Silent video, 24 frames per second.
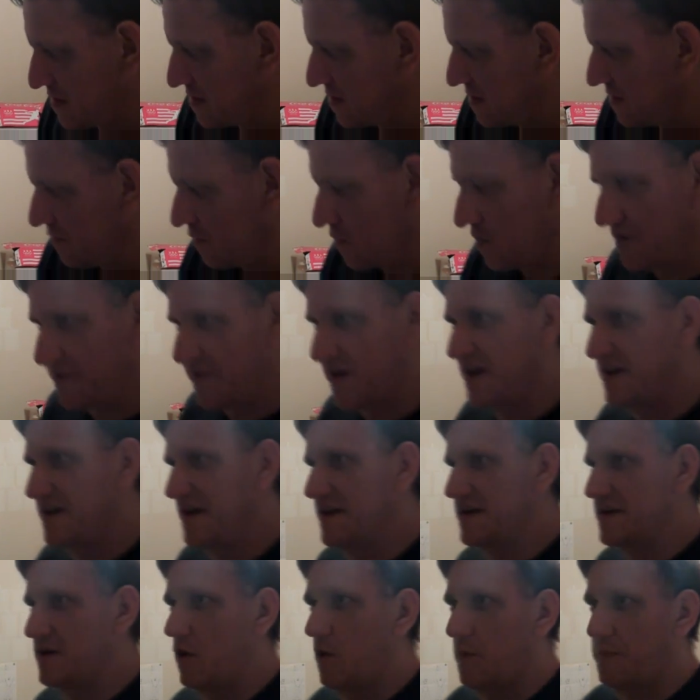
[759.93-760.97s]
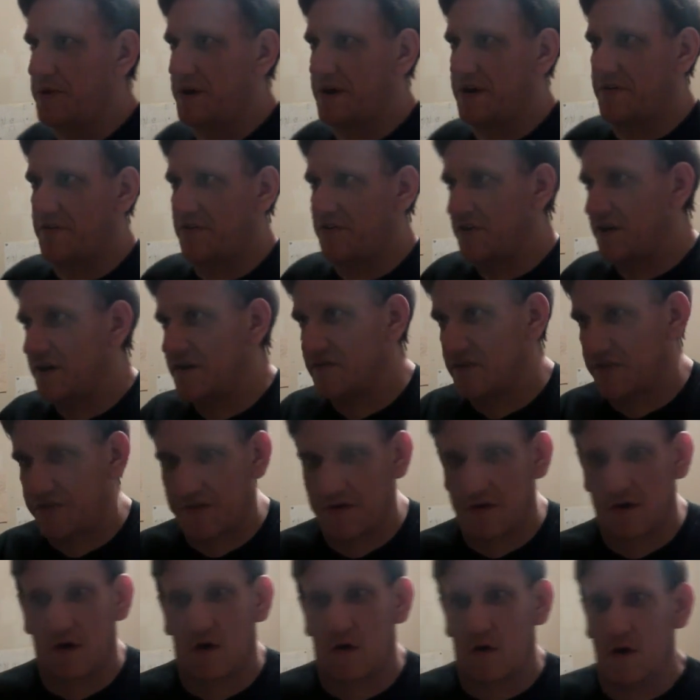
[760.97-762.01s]
you know, what if I had to call Pick and Save and
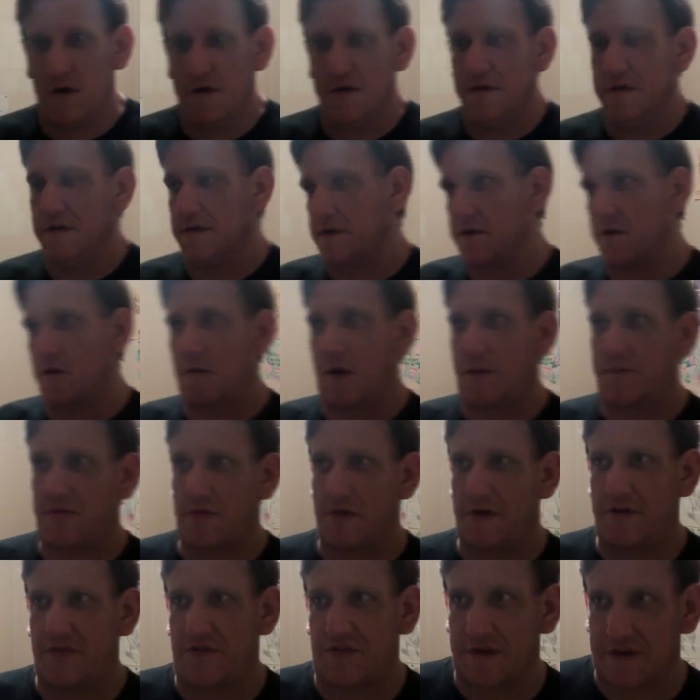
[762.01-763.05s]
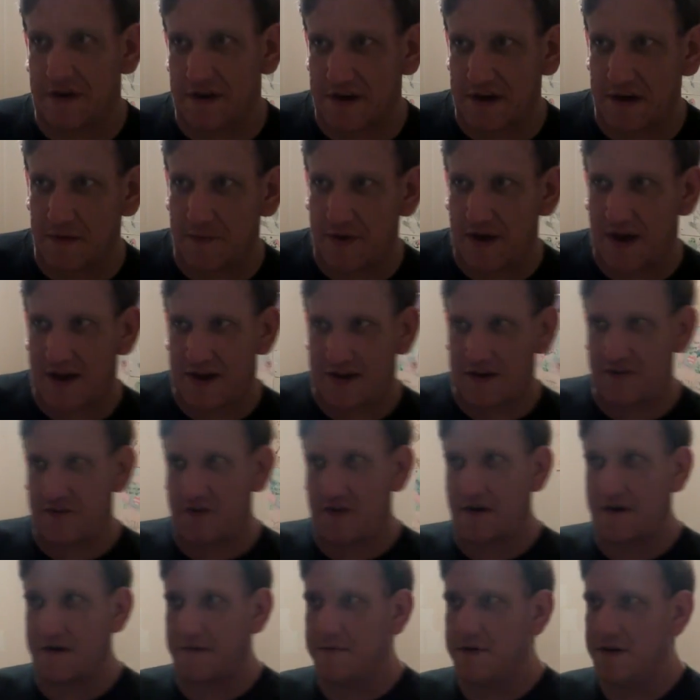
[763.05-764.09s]
say, oh, you know, my plane's not going to get back in
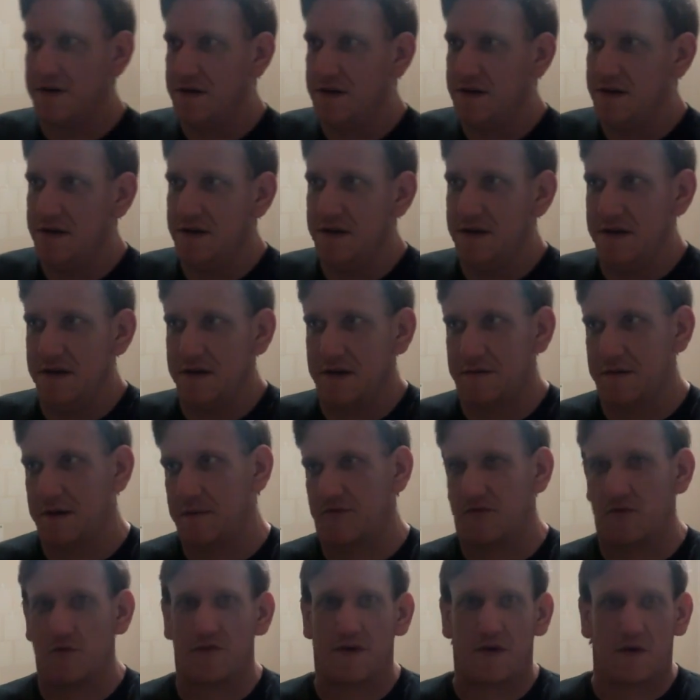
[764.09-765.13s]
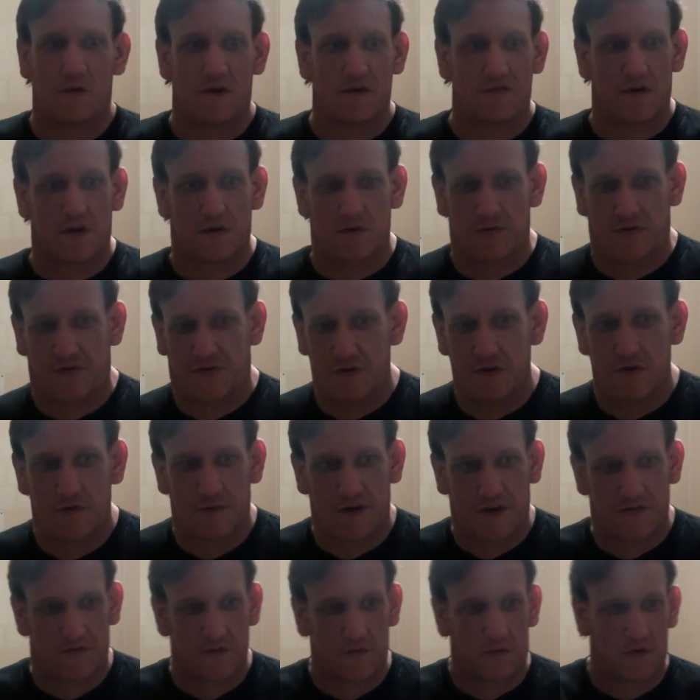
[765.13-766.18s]
time? I mean, I'm sure they would have understood,
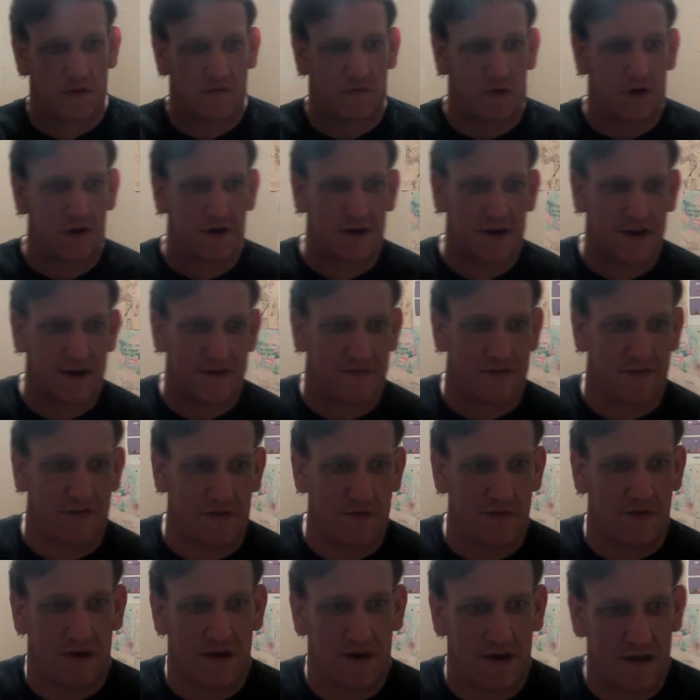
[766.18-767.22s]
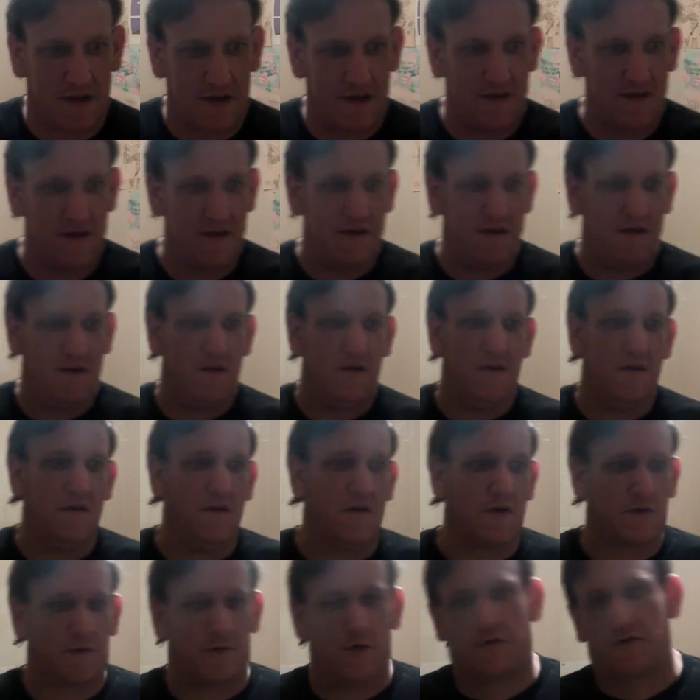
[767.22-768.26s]
but I sure wouldn't have wanted to have to do that.
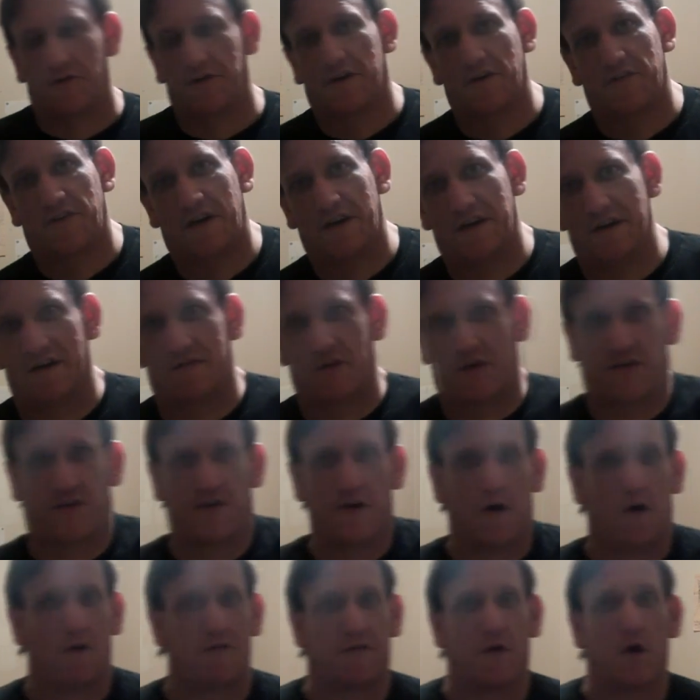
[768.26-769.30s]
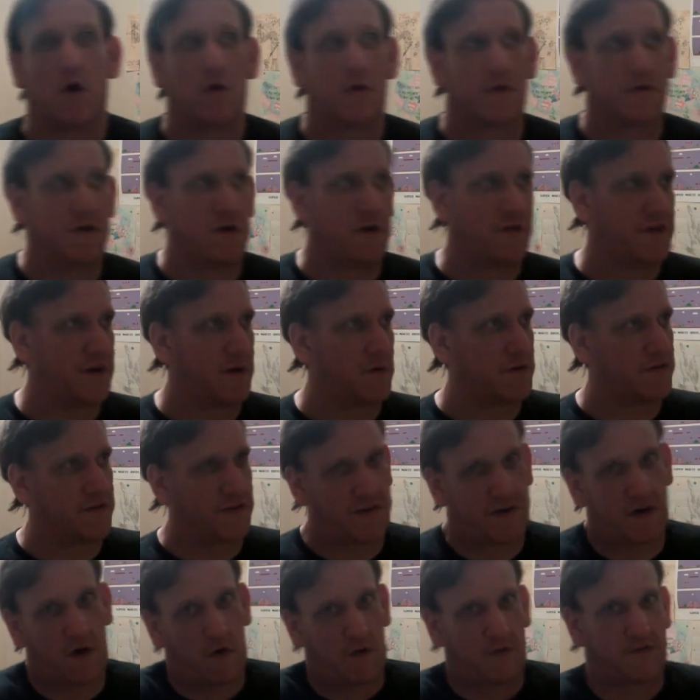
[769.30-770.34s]
Especially because I didn't have a cell phone, or else I would have
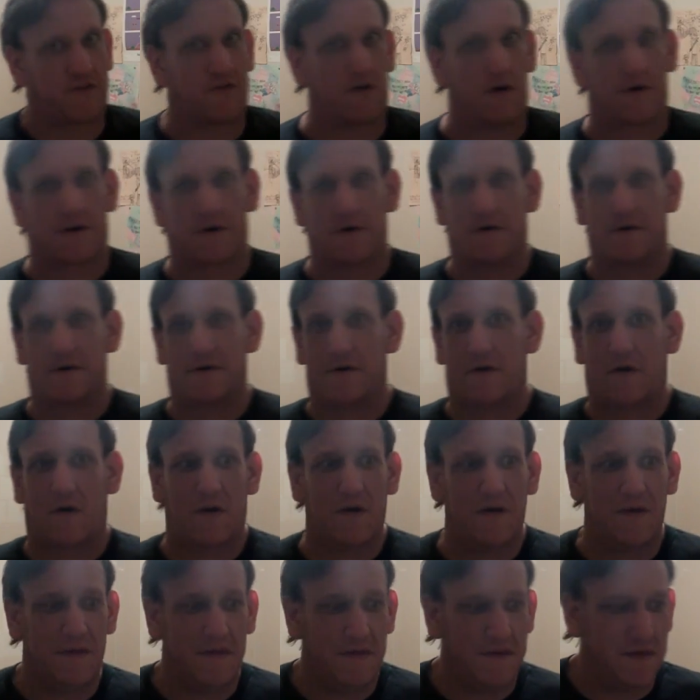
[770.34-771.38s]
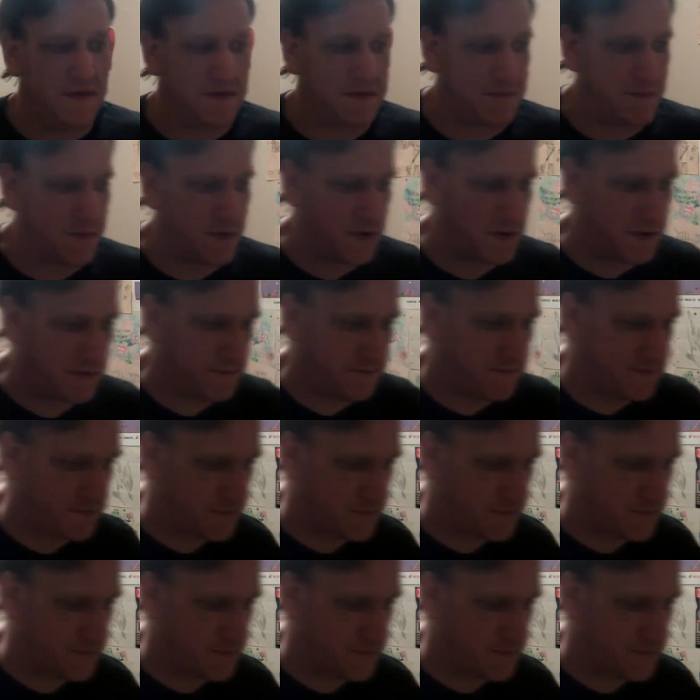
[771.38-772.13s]
just called Chugga, hell. But